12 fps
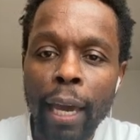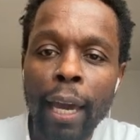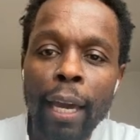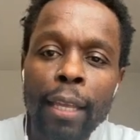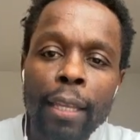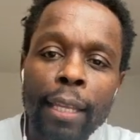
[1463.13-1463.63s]

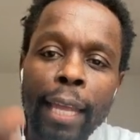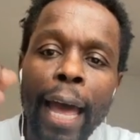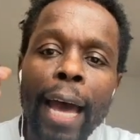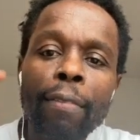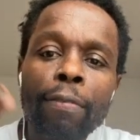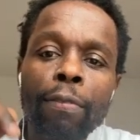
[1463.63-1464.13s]
And
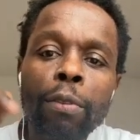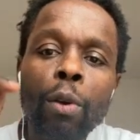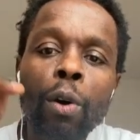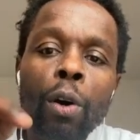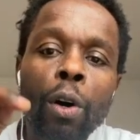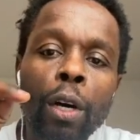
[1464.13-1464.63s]
that
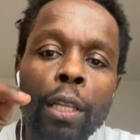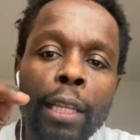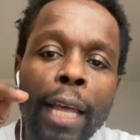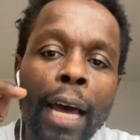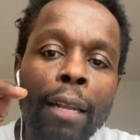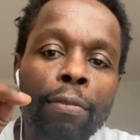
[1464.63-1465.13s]
floor,
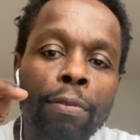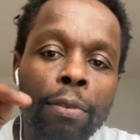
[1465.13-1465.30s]
on that